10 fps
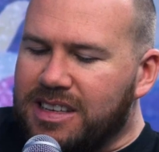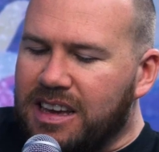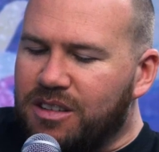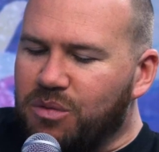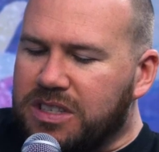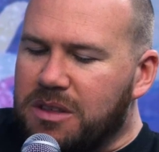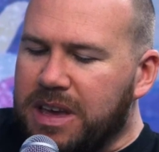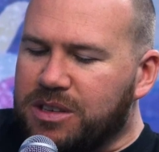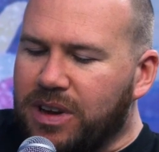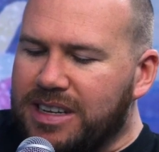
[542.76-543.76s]
said, what's the
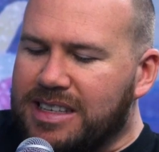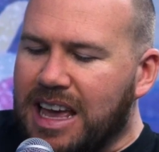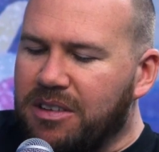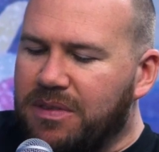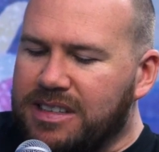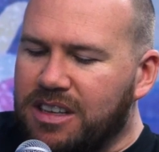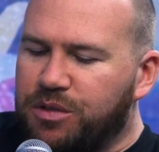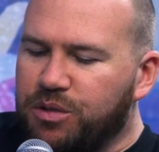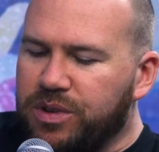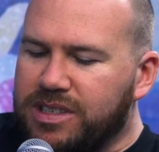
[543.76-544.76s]
best way to save invest if
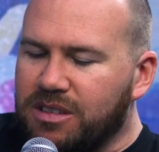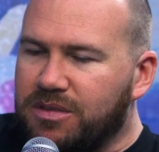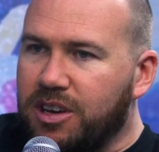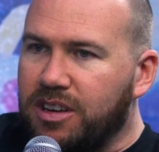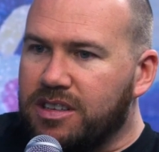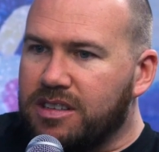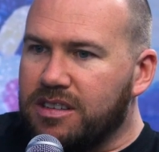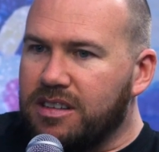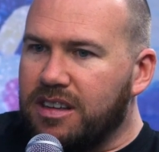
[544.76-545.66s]
you're risk averse?